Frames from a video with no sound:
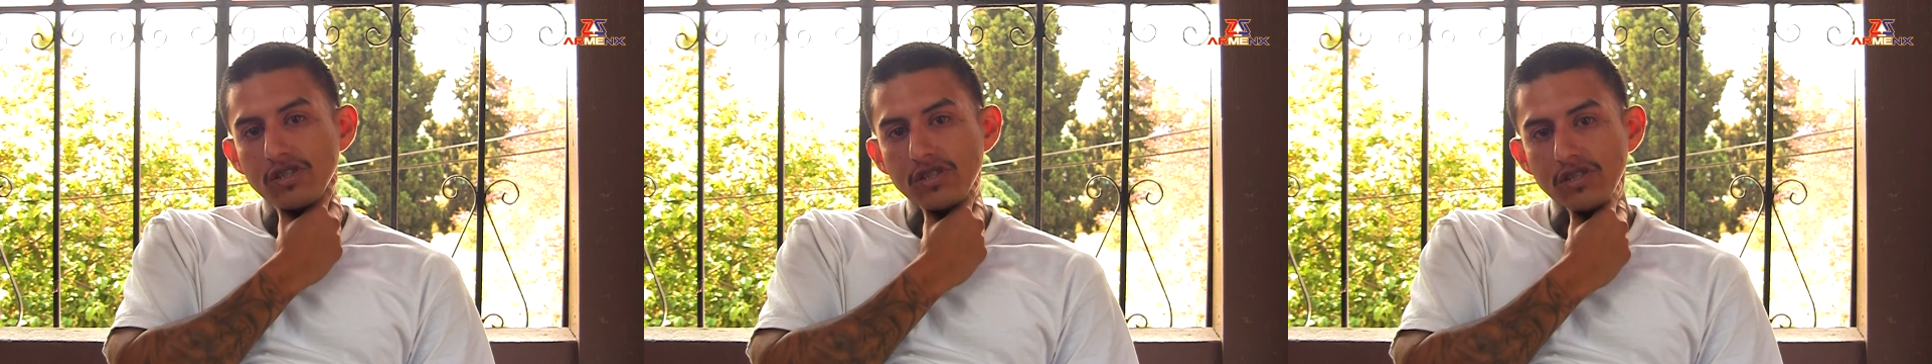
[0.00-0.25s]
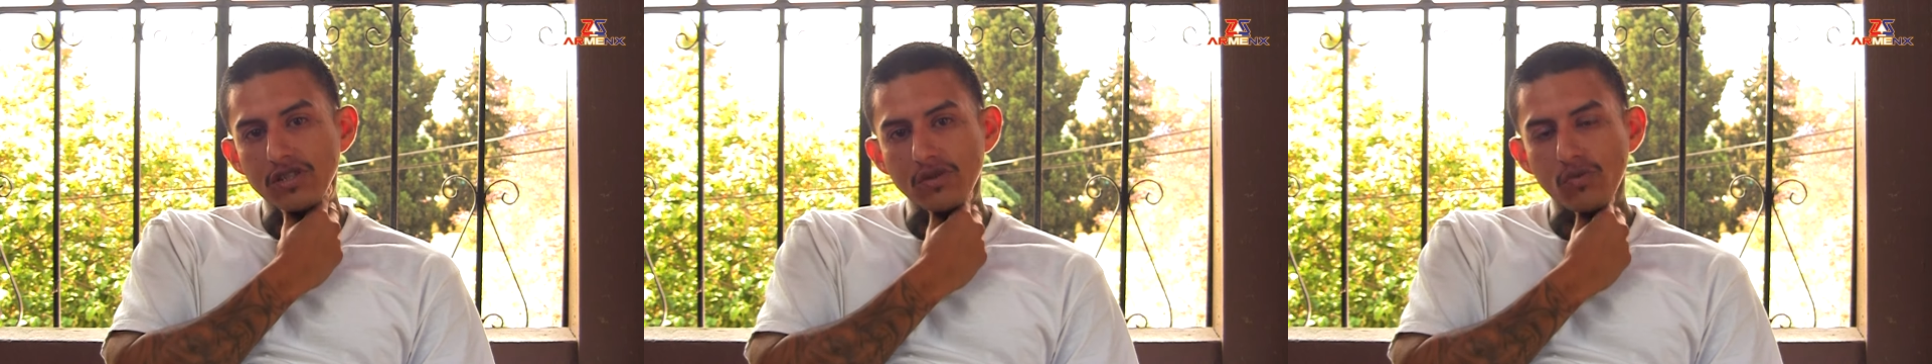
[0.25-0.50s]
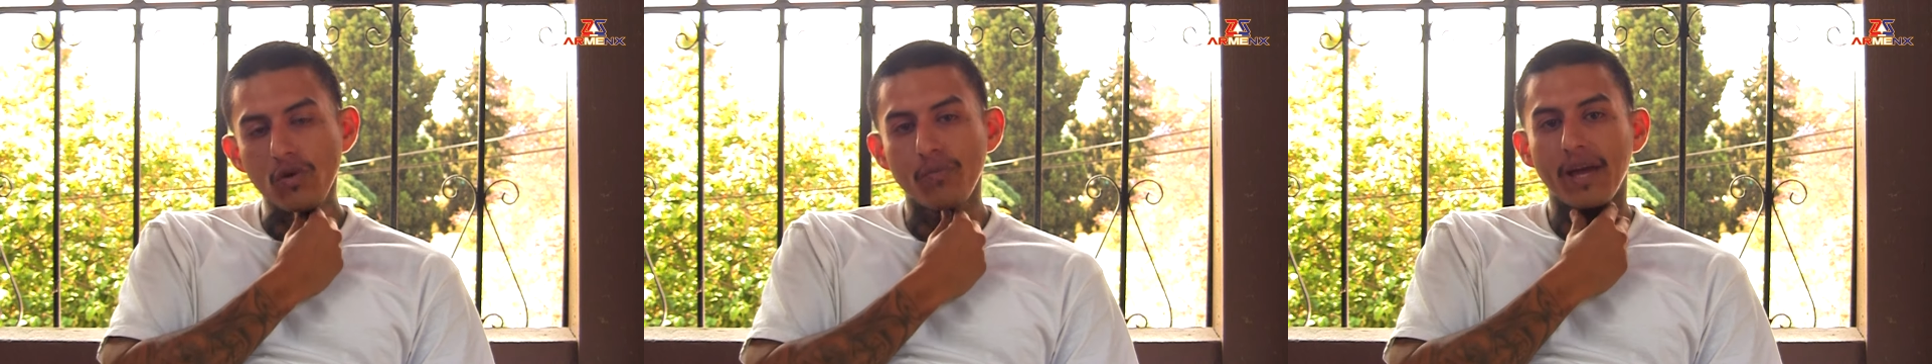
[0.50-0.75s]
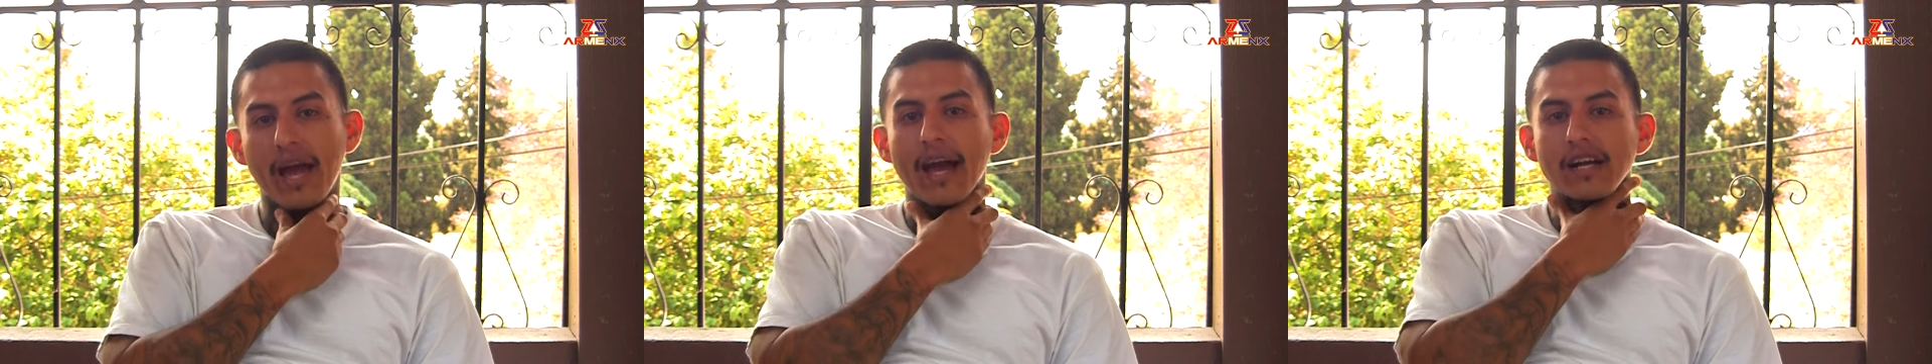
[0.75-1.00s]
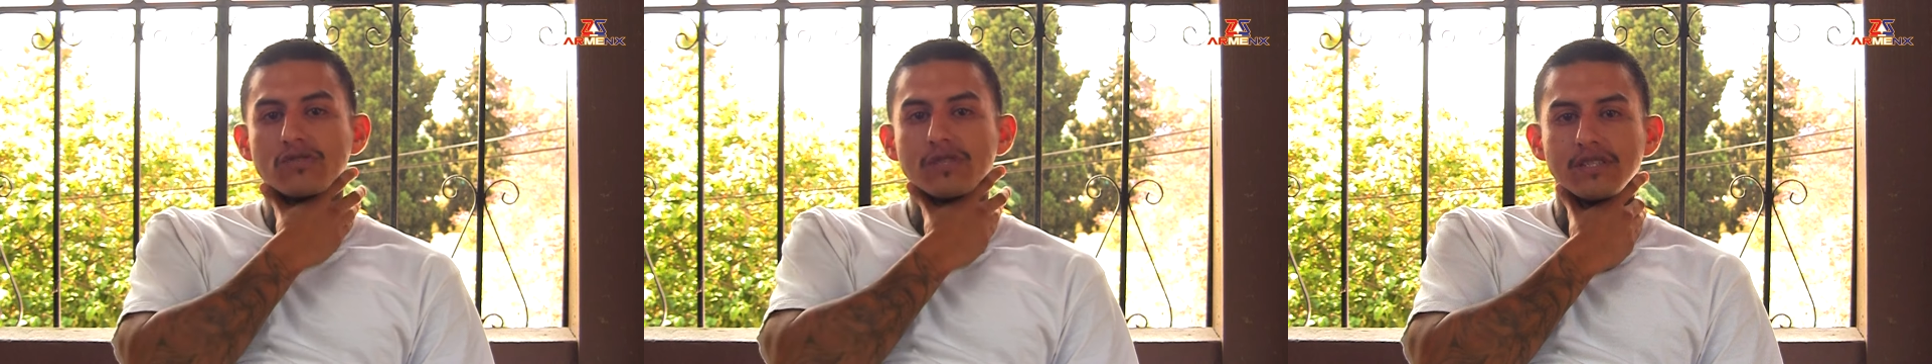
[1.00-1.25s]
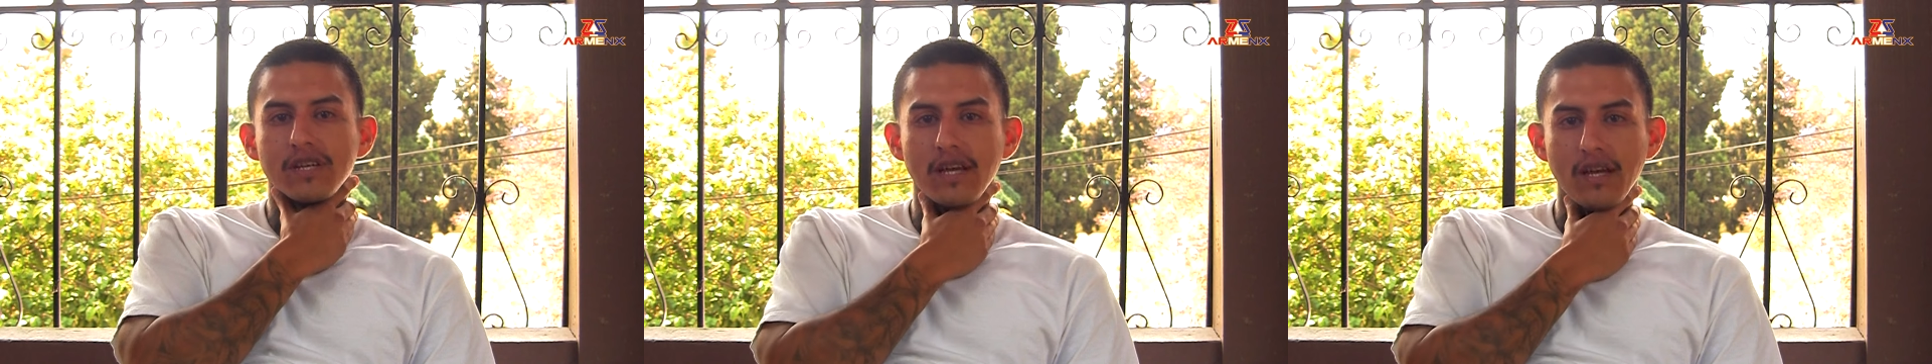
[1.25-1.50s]
She's a real big
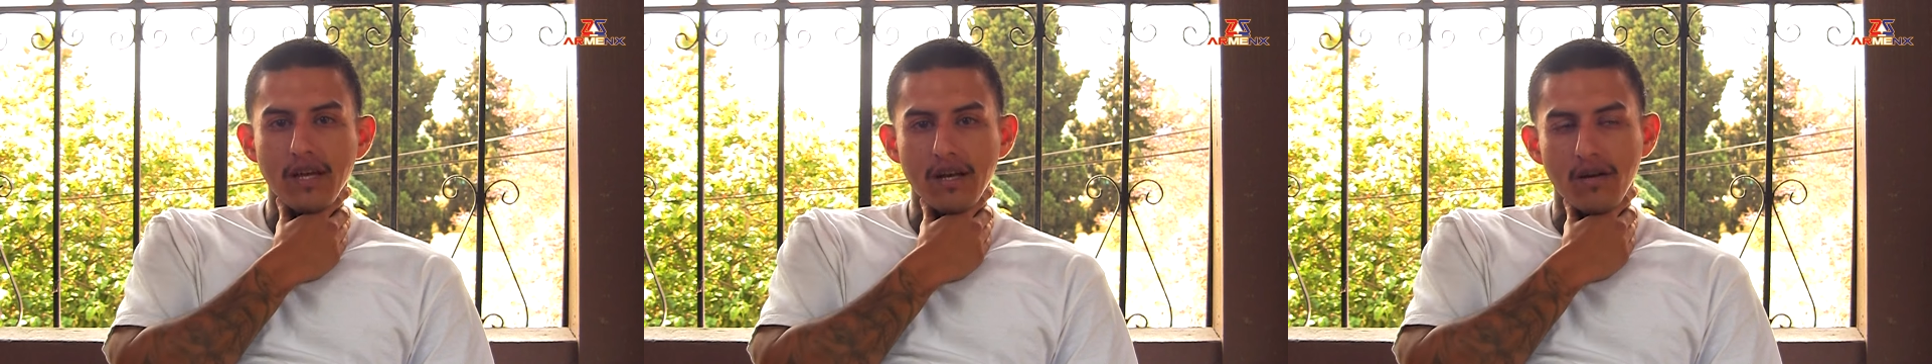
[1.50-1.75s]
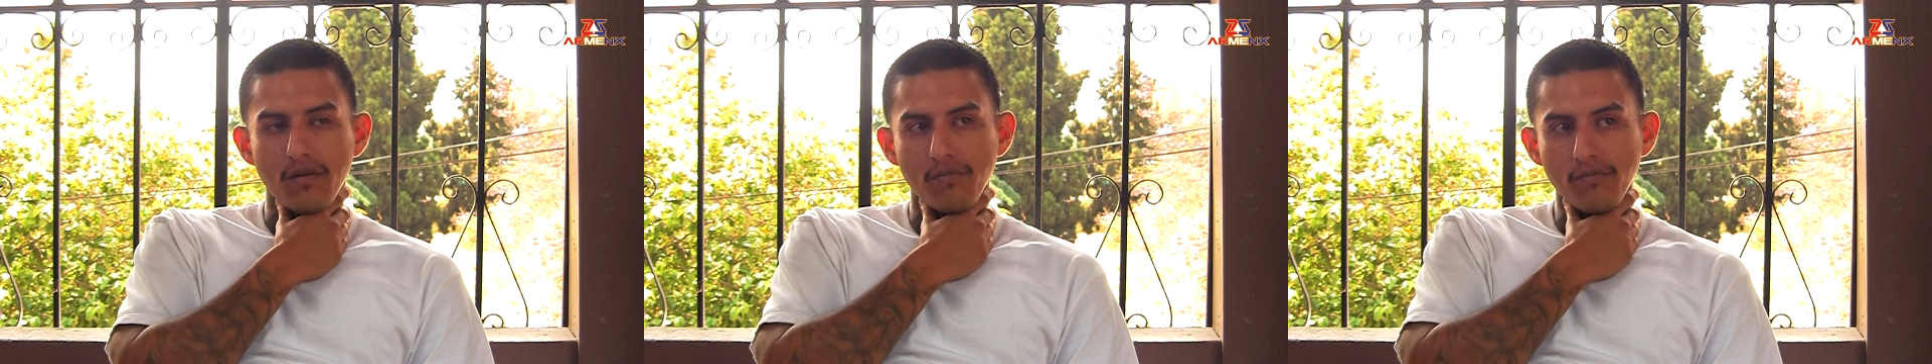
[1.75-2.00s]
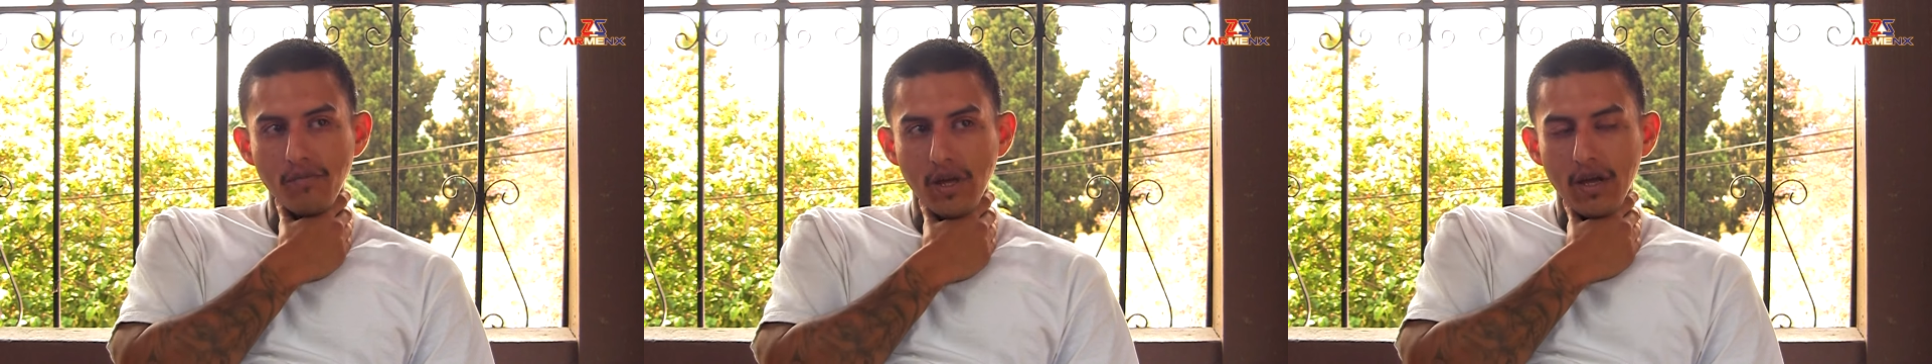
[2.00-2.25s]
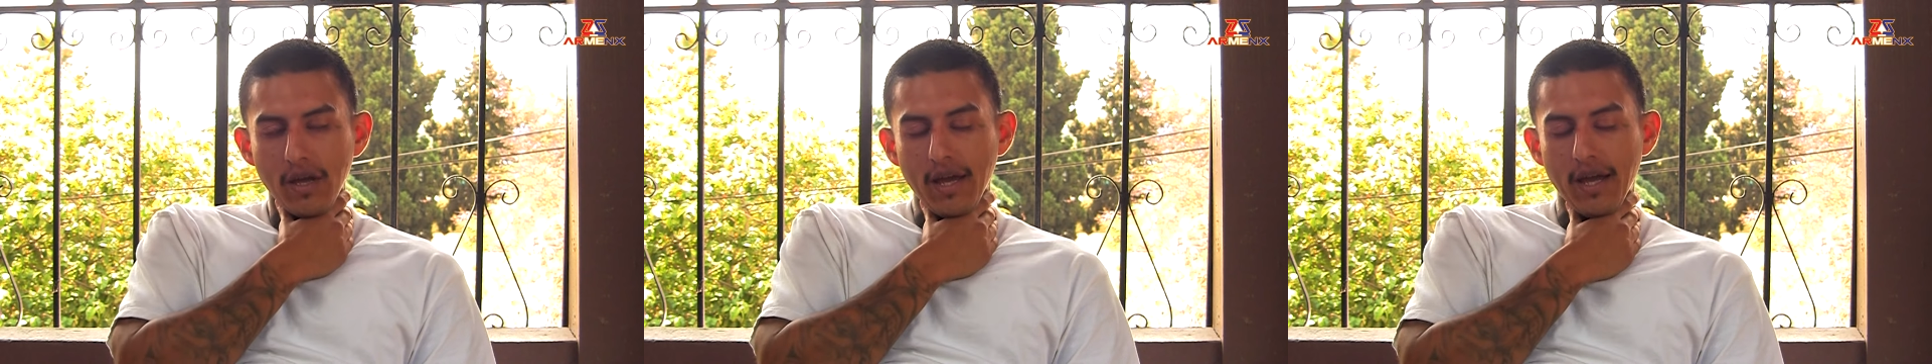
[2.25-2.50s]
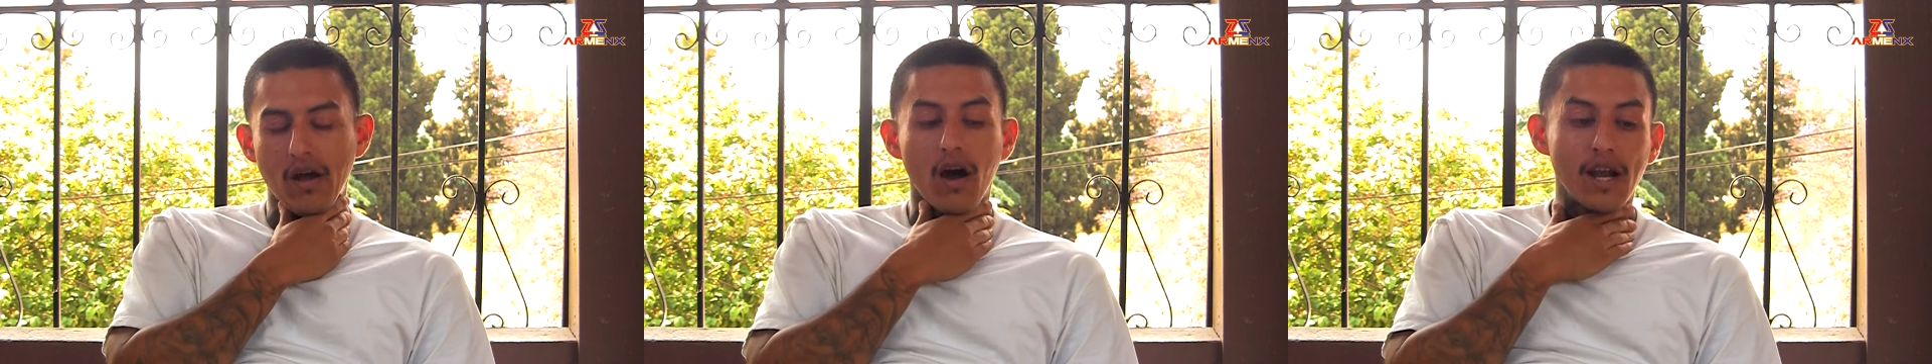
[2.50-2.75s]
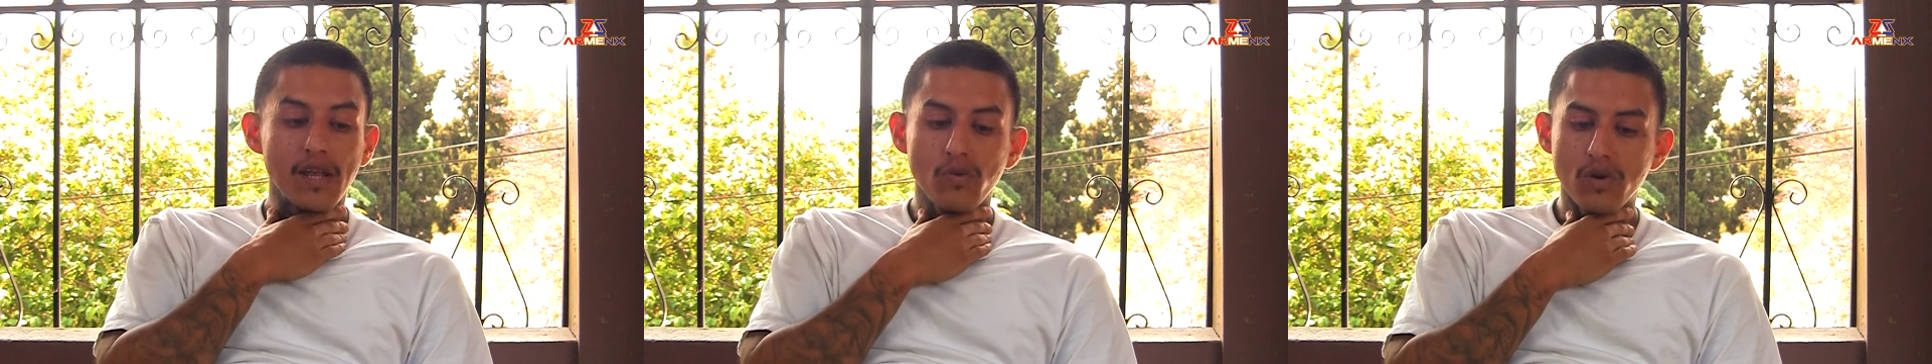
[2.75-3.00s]
actress in
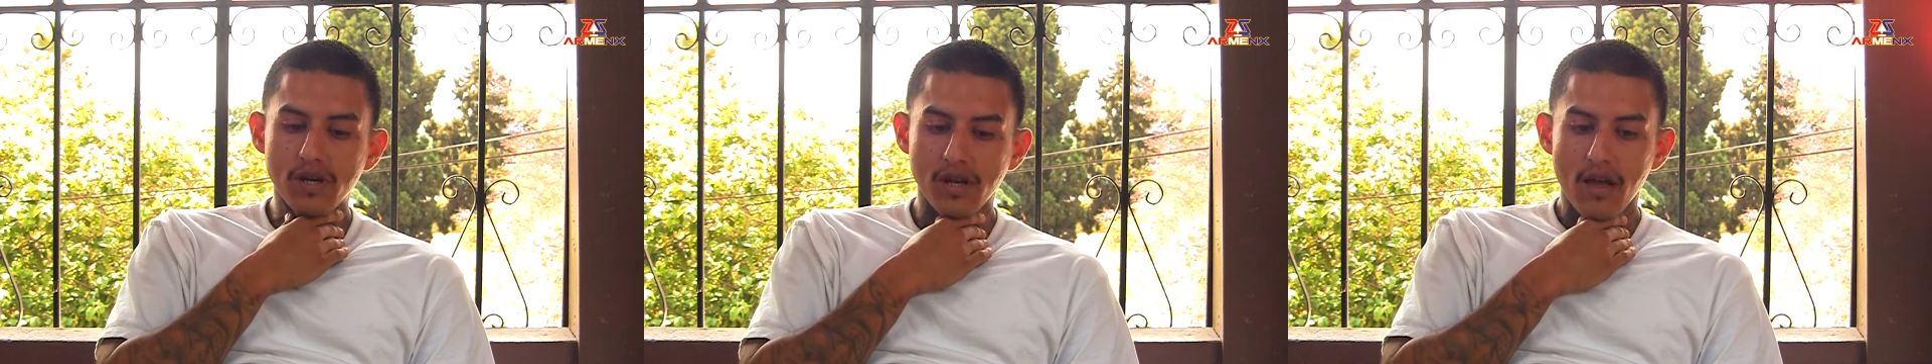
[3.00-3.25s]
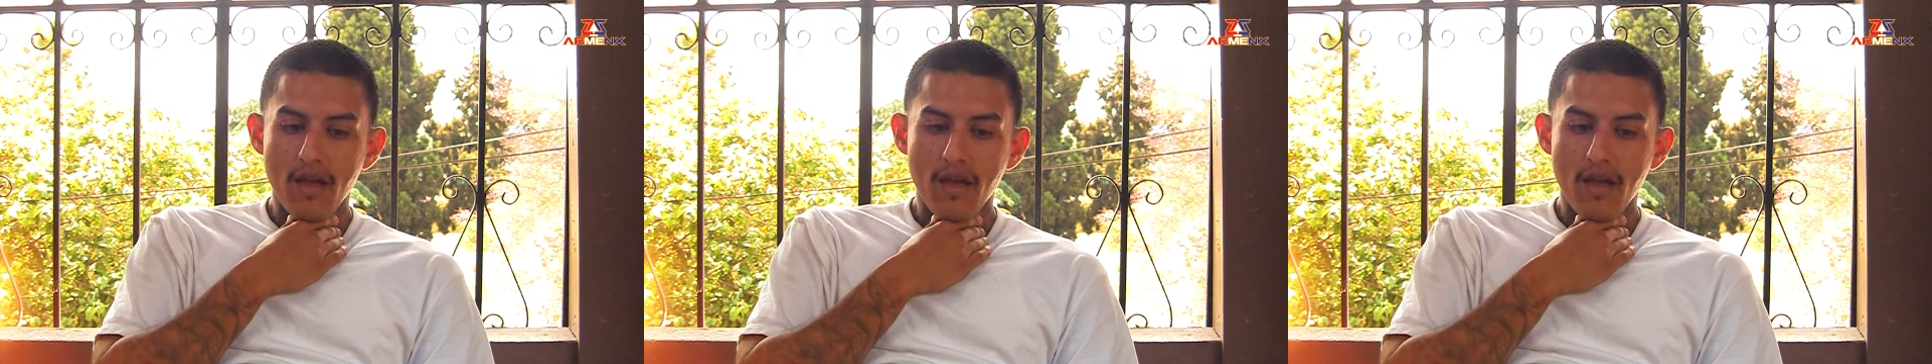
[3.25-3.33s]
Hollywood,